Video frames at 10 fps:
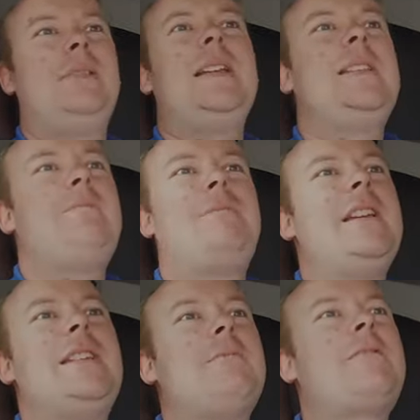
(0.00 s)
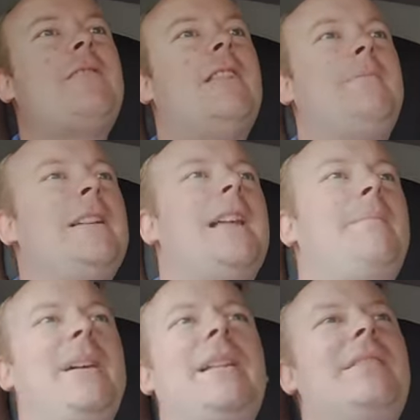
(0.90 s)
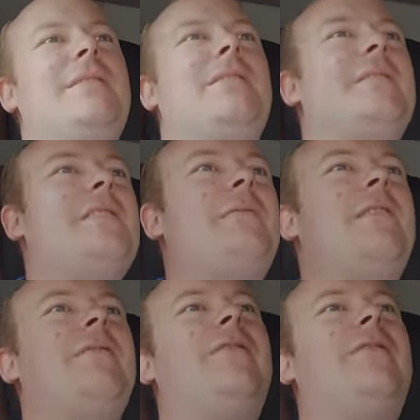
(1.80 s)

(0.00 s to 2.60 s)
please please subscribe. Hit that bell icon as well